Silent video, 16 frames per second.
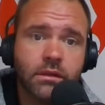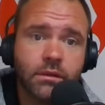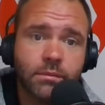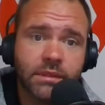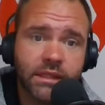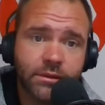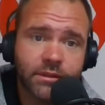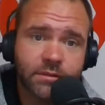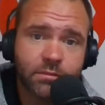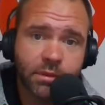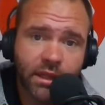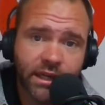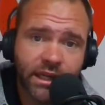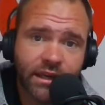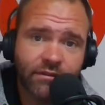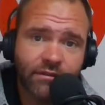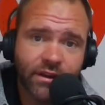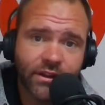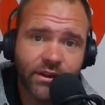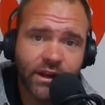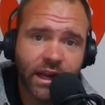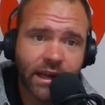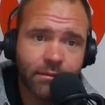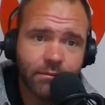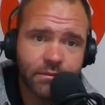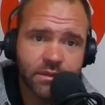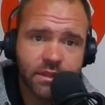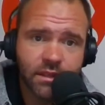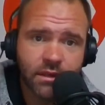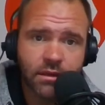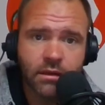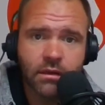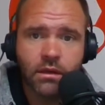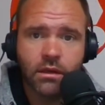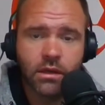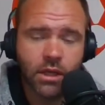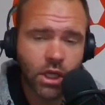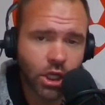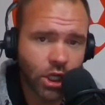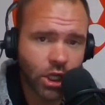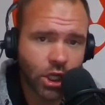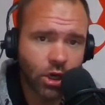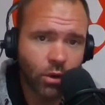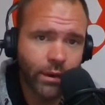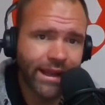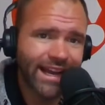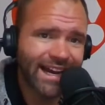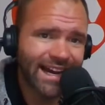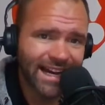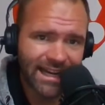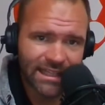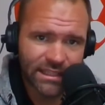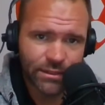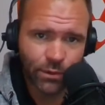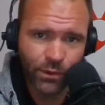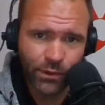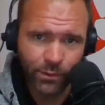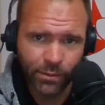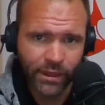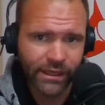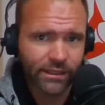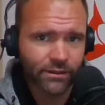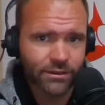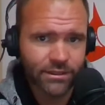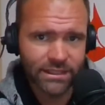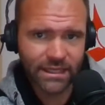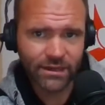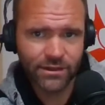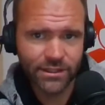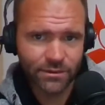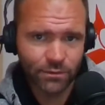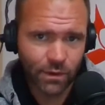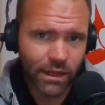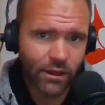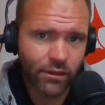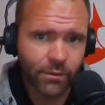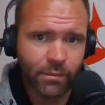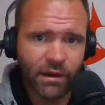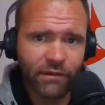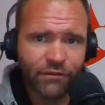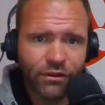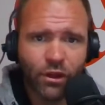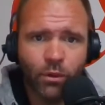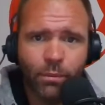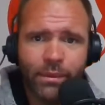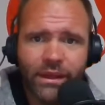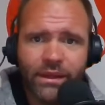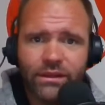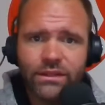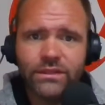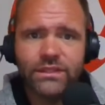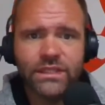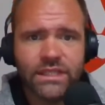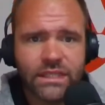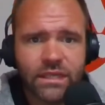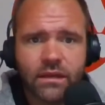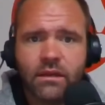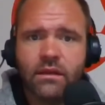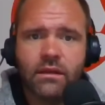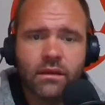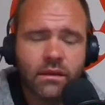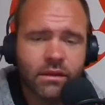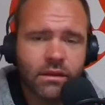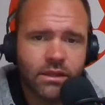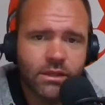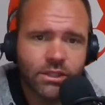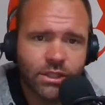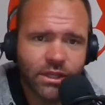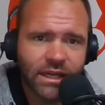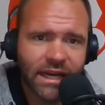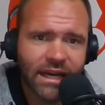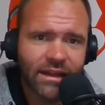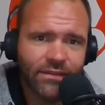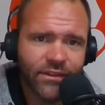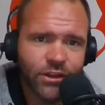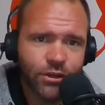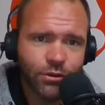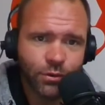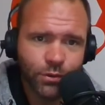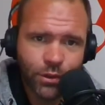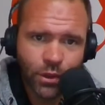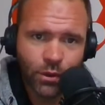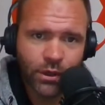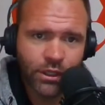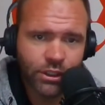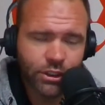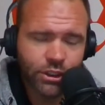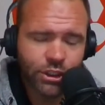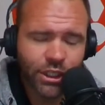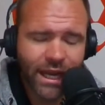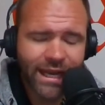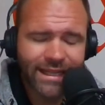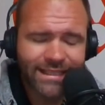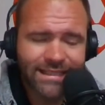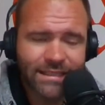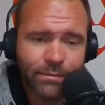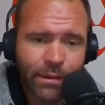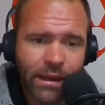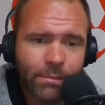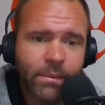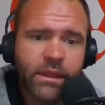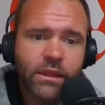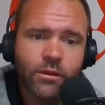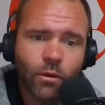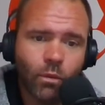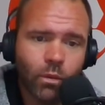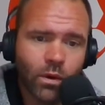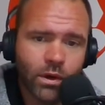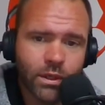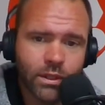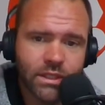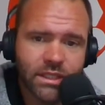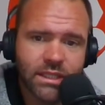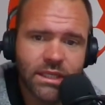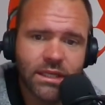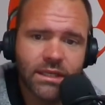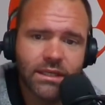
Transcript: but there was plenty of other games going on. So we will break those down as well. The Buffalo Bills took on the New York Jets. Might be the worst